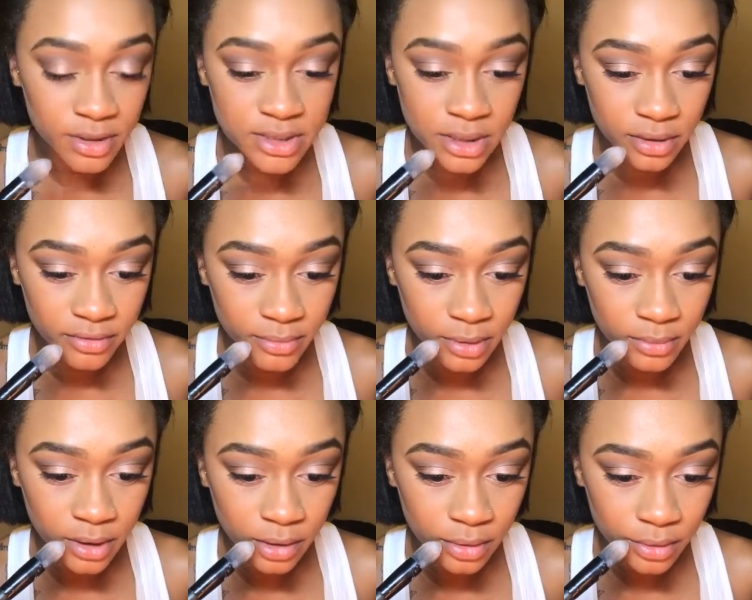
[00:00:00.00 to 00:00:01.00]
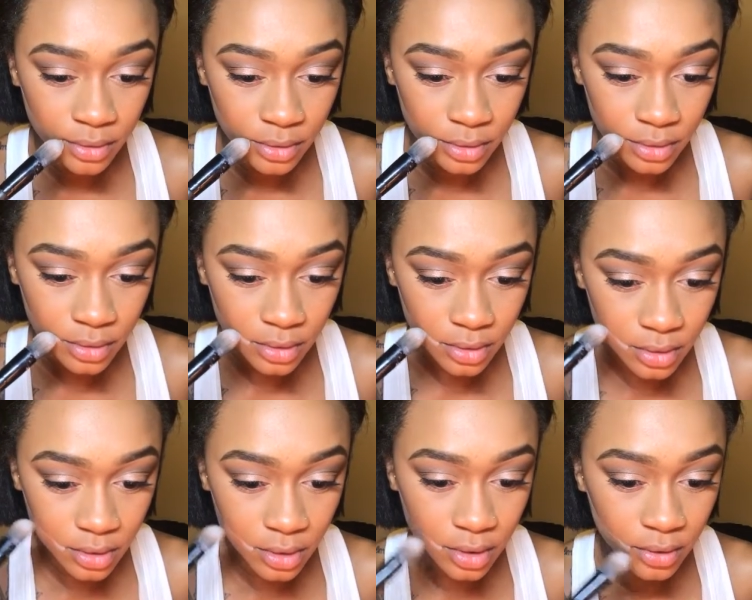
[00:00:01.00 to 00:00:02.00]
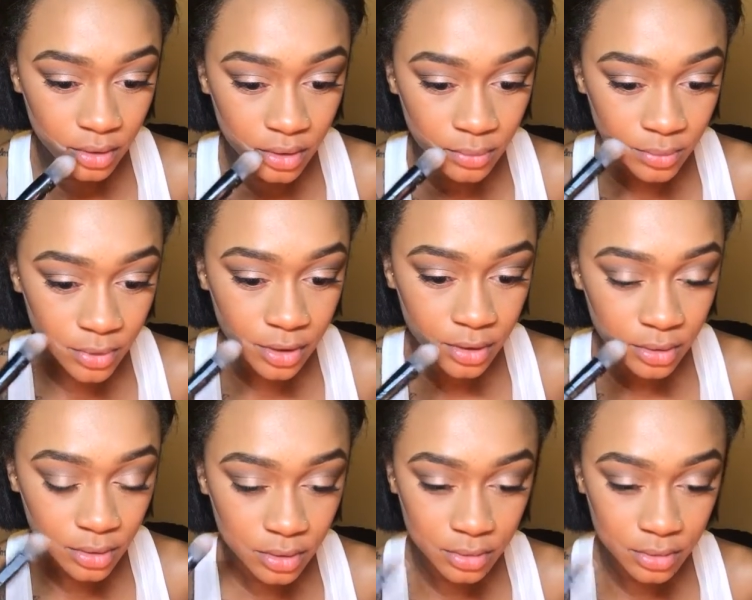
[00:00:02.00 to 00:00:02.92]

the center of my mouth and go upward.